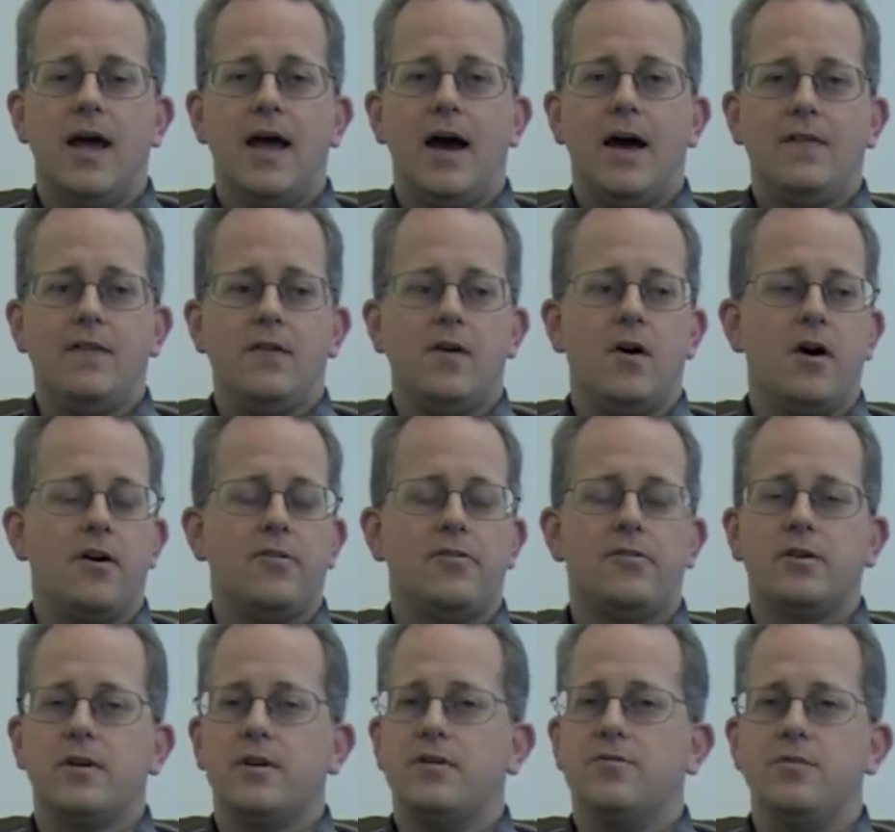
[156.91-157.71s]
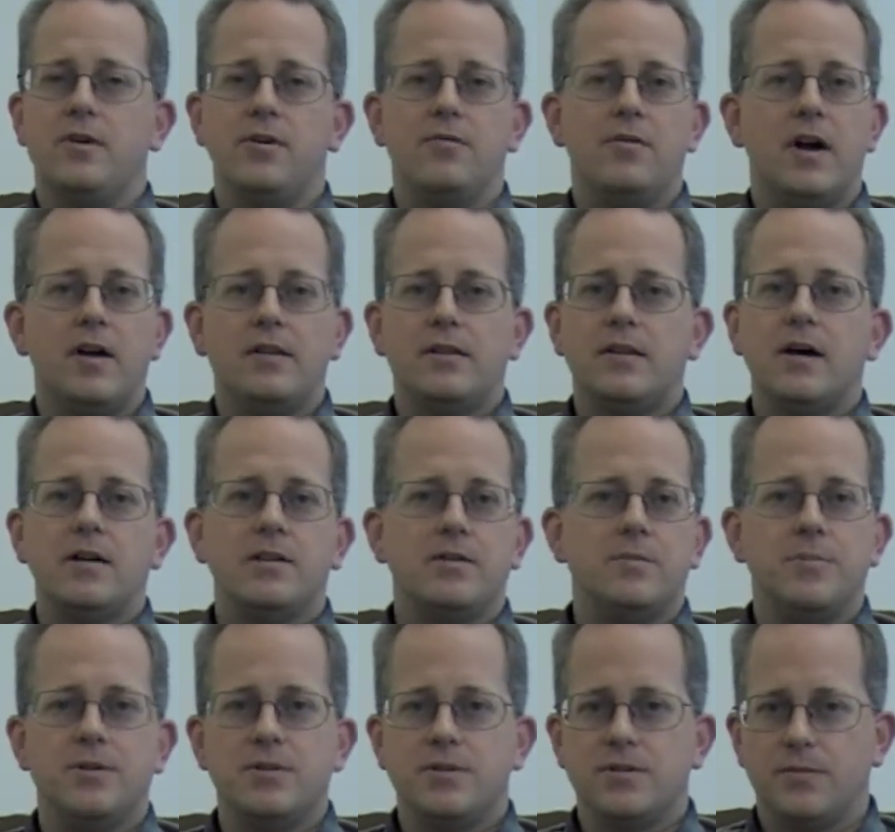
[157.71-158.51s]
and the author can rewrite
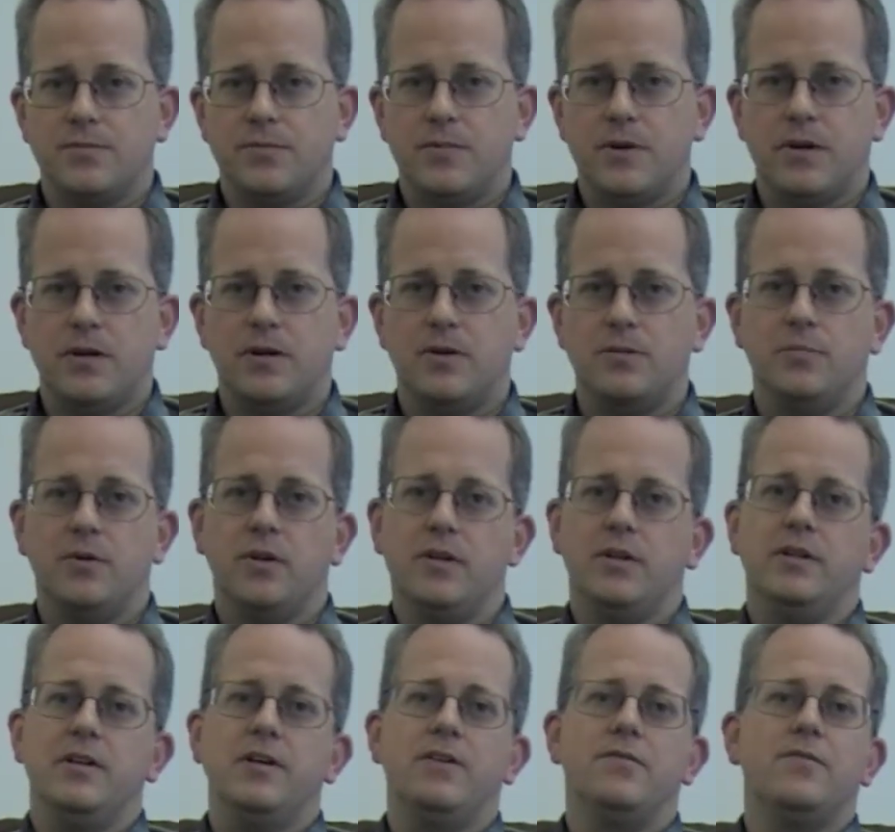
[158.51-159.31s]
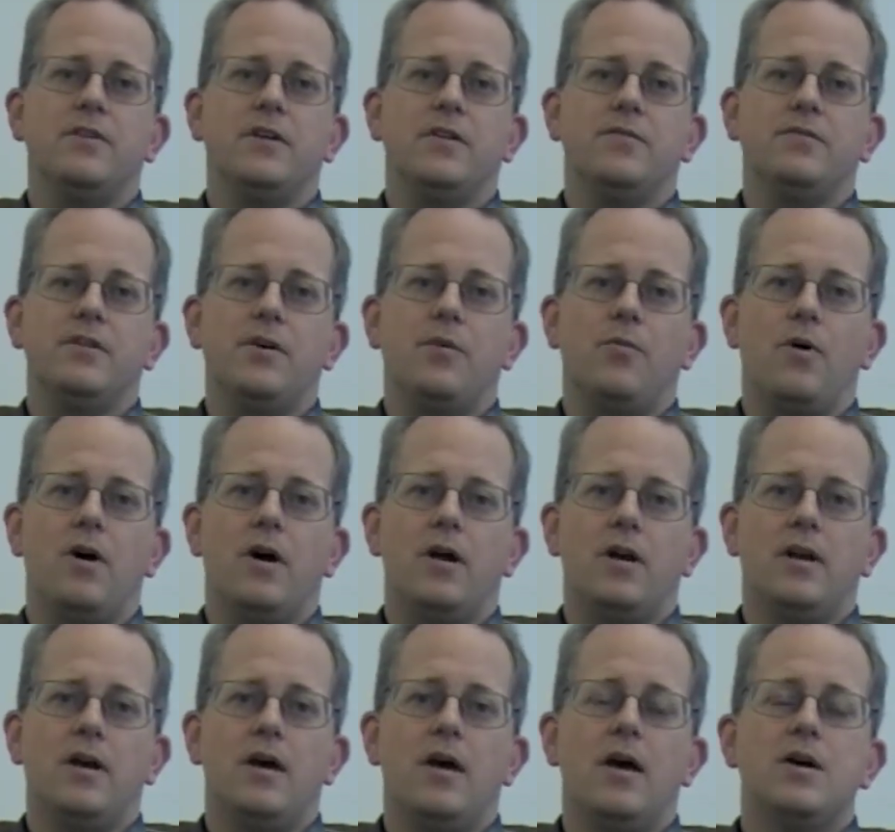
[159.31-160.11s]
that to be something completely different if they want.